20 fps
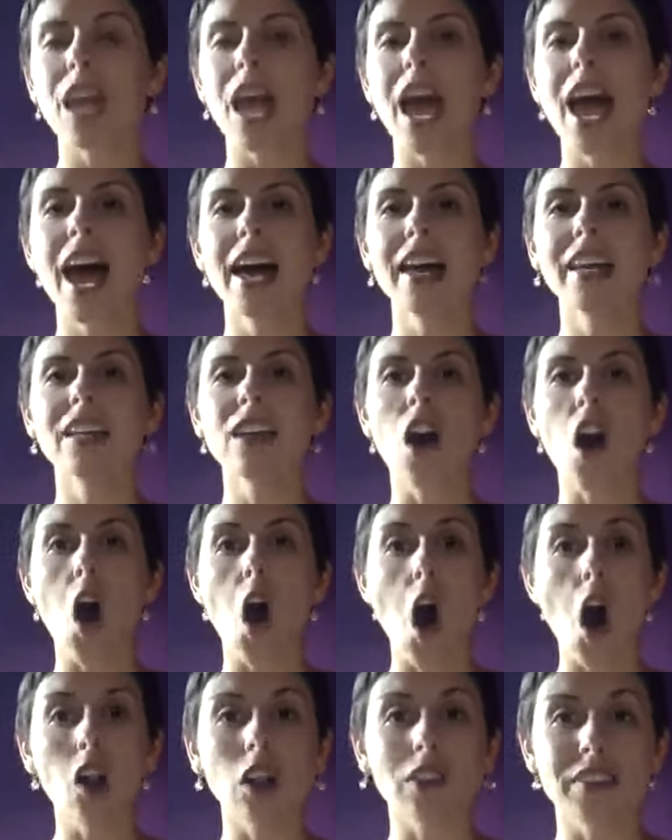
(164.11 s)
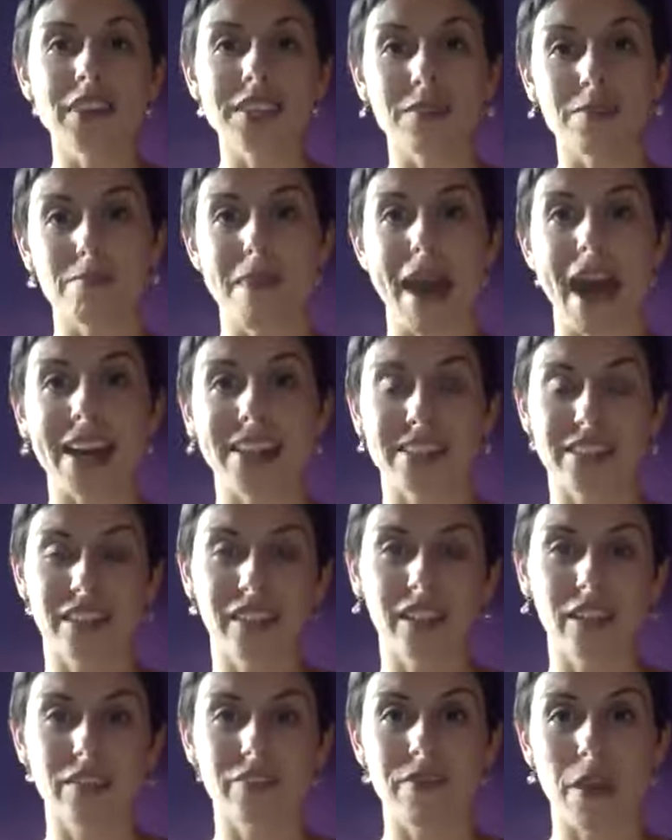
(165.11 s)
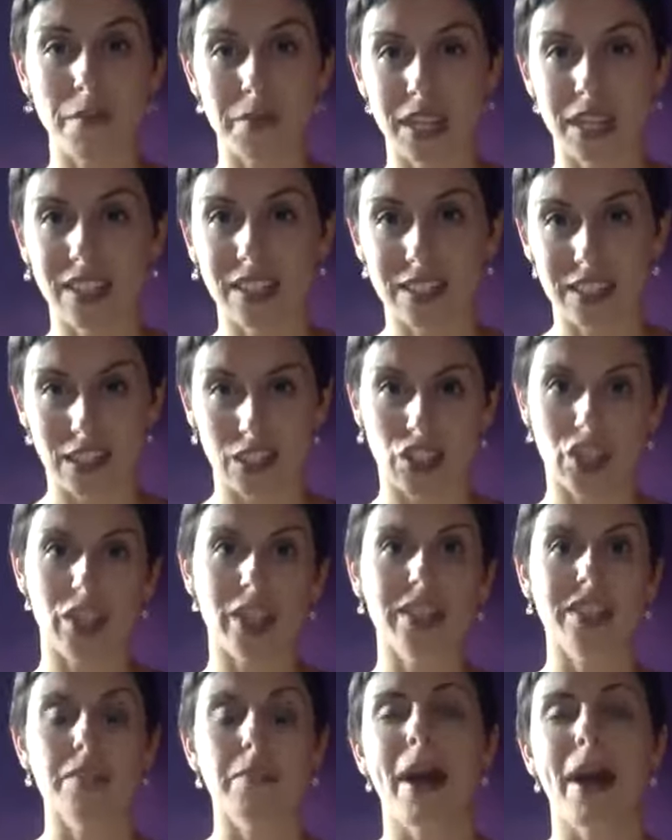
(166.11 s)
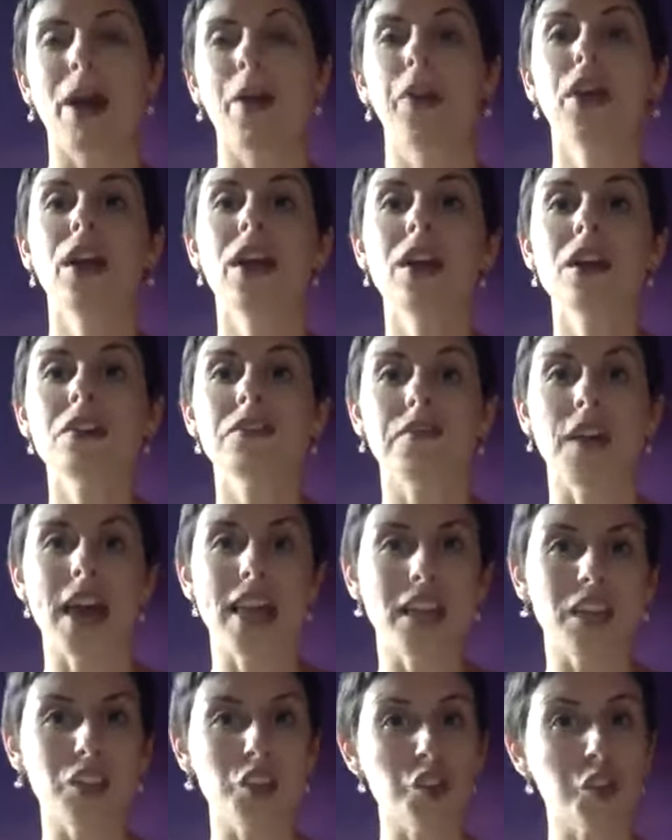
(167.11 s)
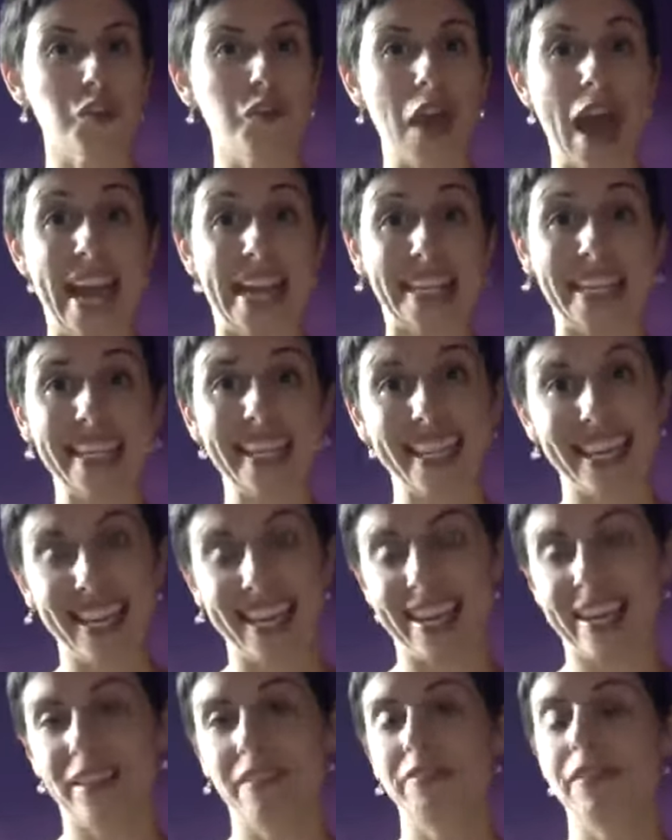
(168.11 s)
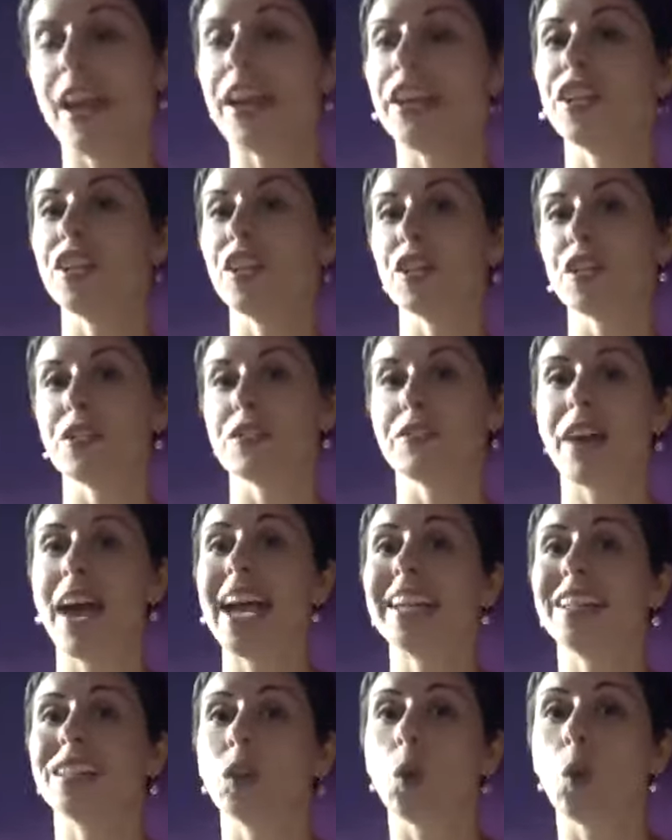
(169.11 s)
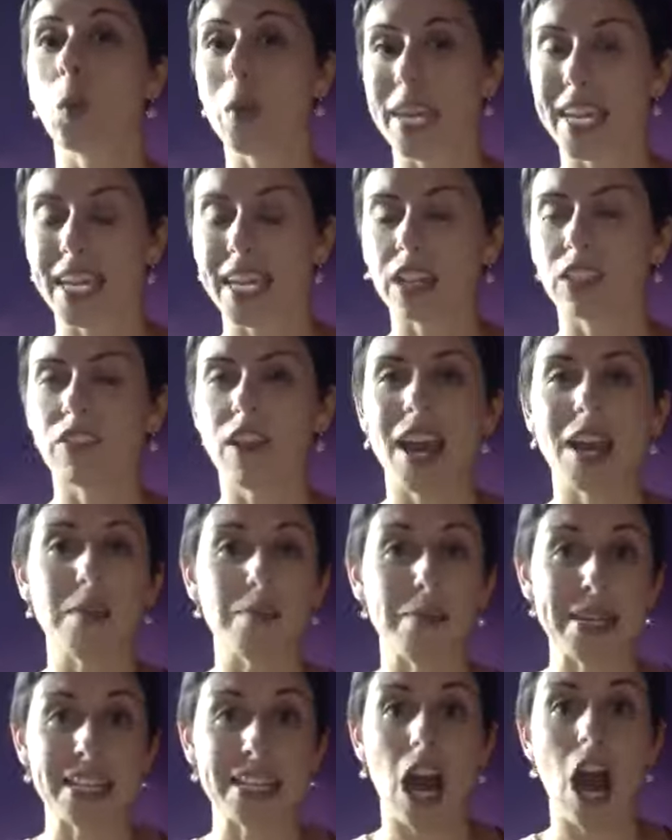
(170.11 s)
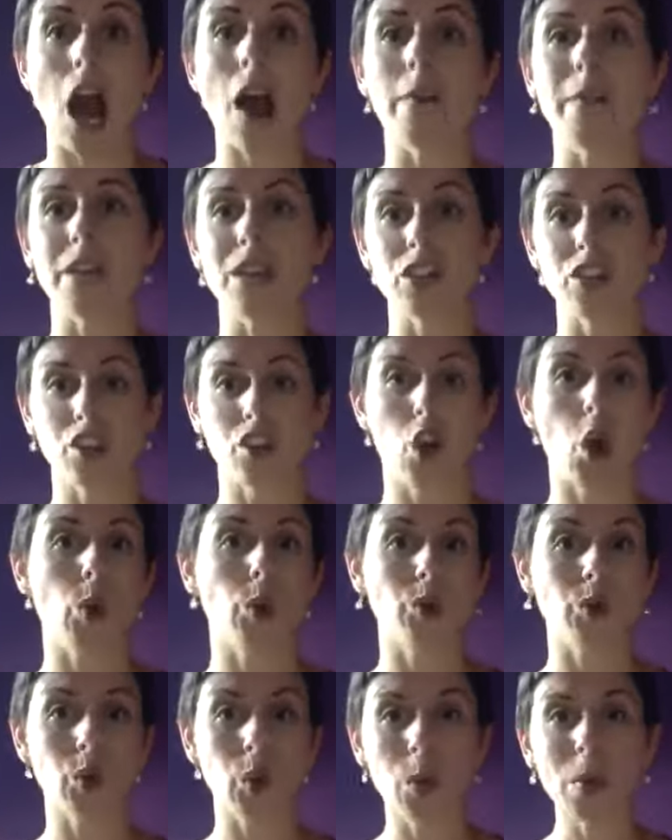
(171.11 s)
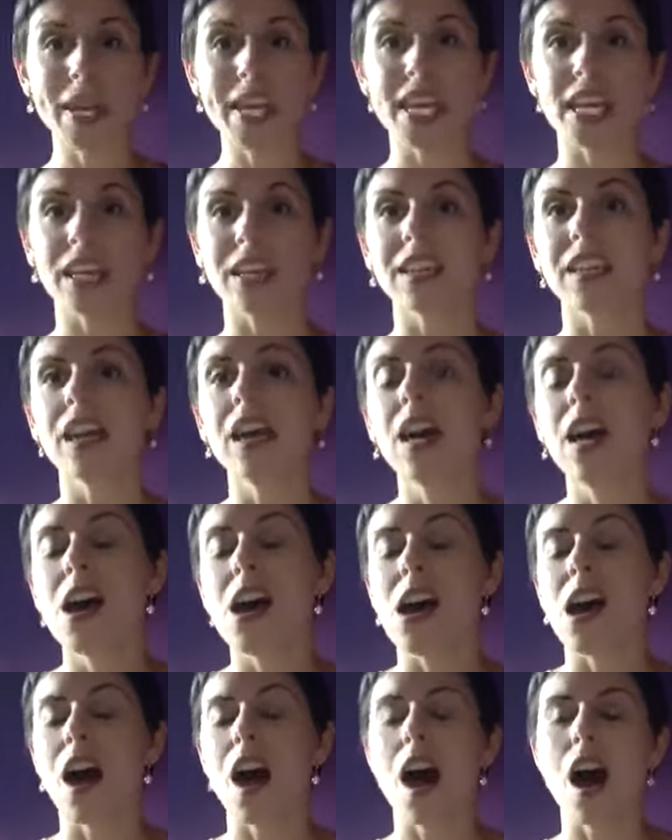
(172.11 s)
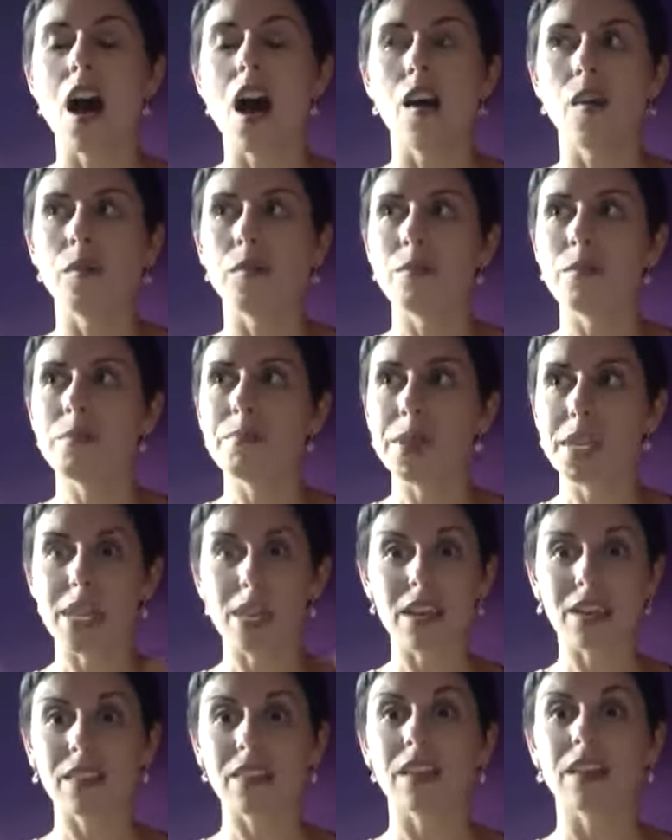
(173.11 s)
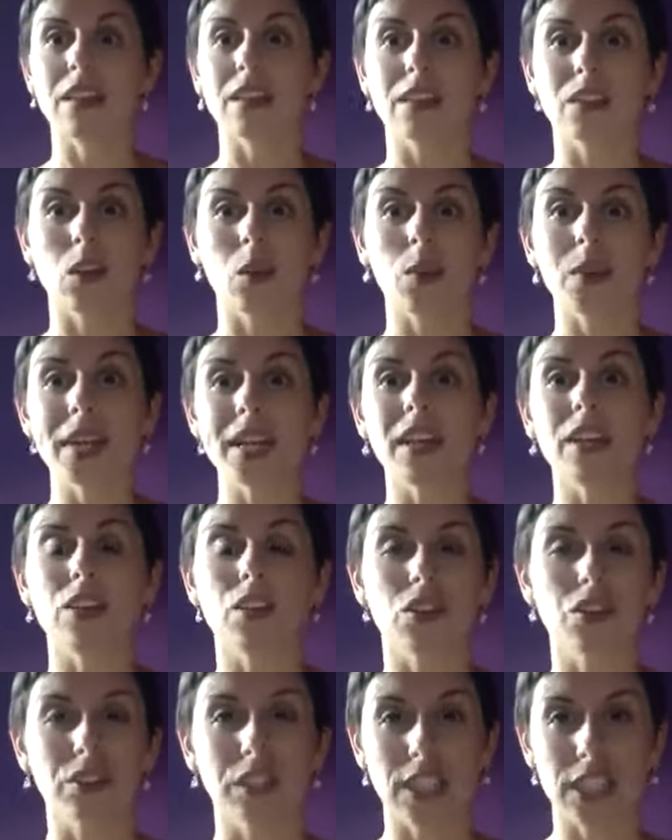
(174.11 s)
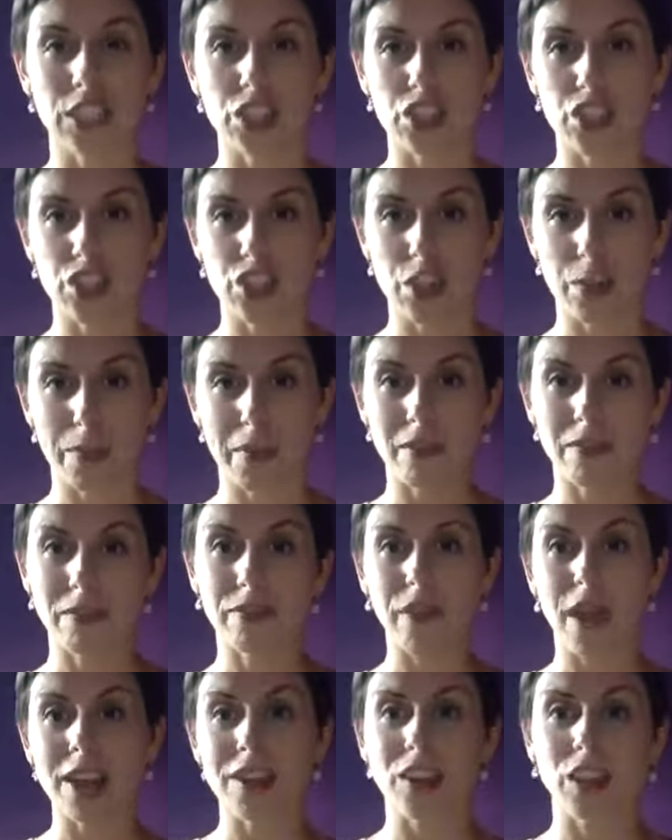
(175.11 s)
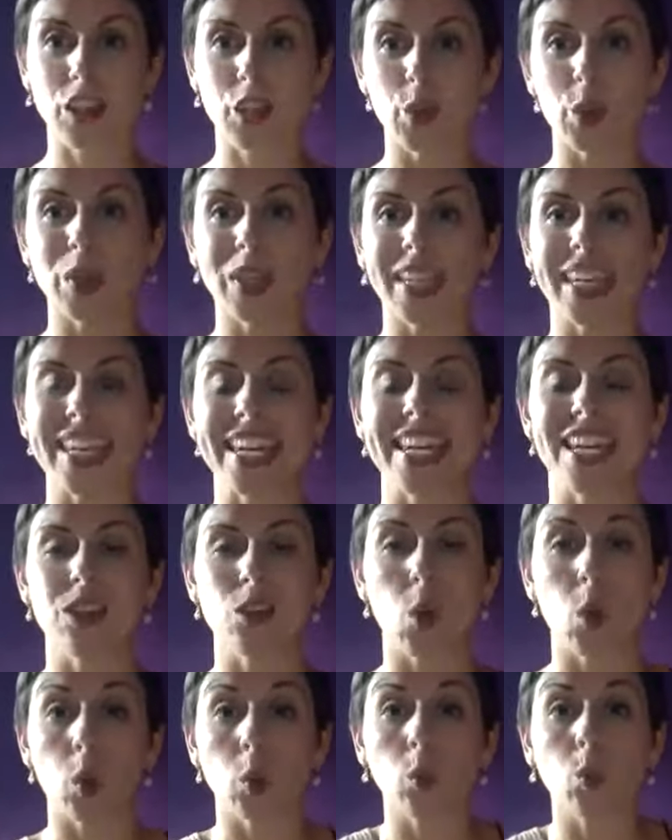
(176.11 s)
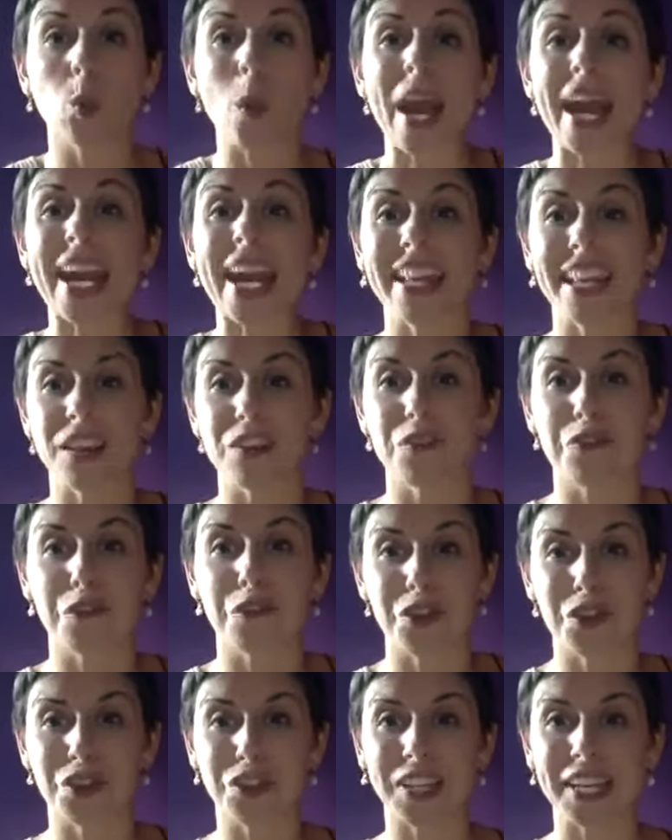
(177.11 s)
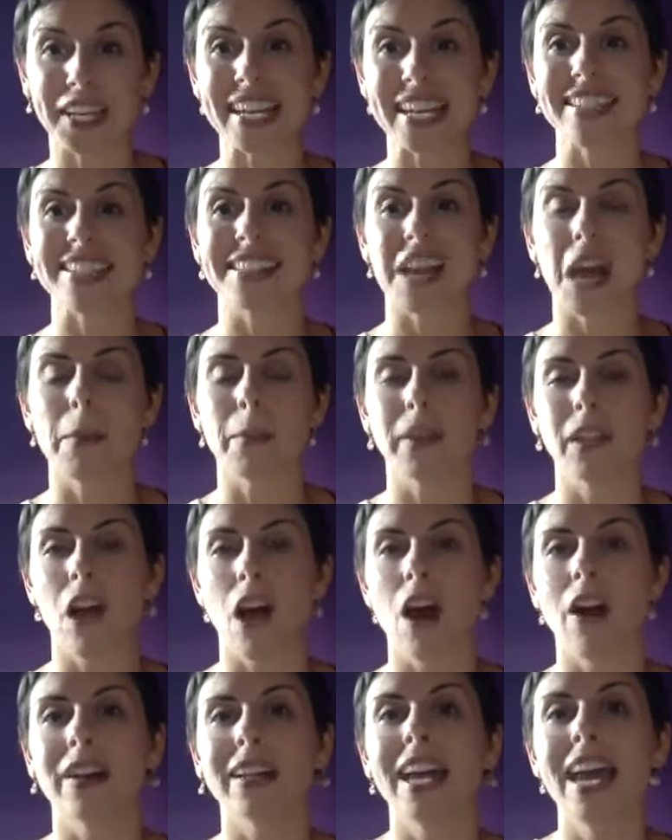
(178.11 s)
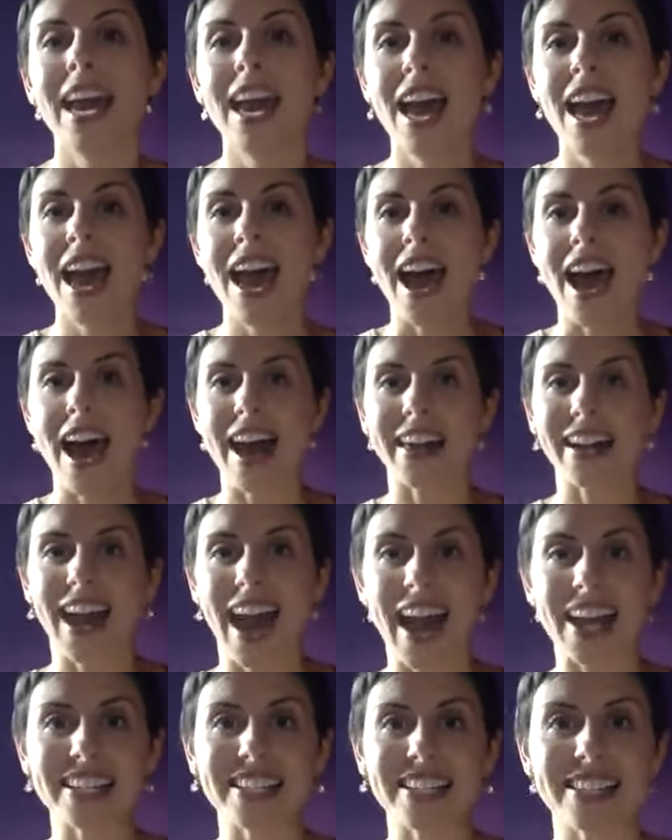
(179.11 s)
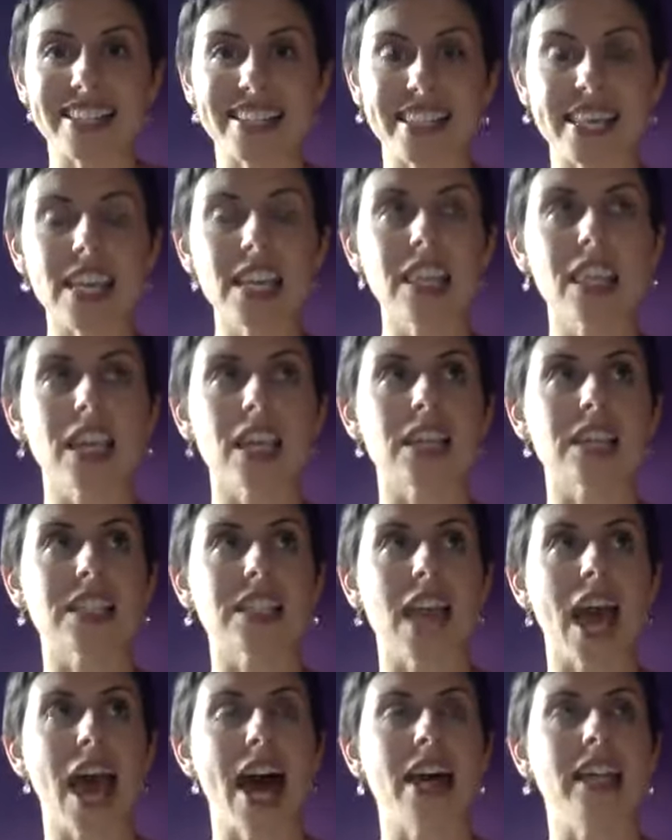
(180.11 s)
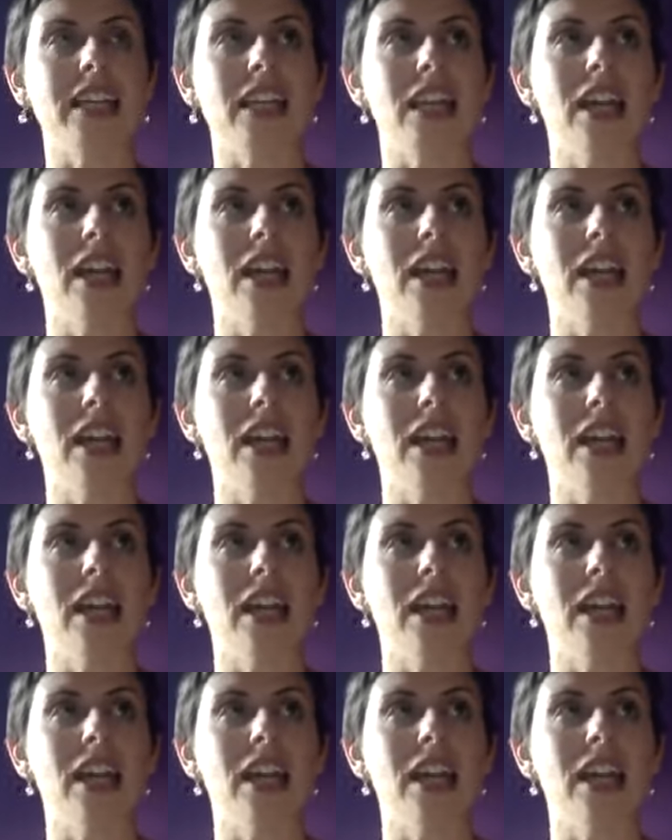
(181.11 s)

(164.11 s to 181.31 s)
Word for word: and all of these masculine feminine teachings about finding your divine king finding your divine queen right becoming your own queen um, being the queen in your relationship and finding your king or waiting for your king to come along and i see this and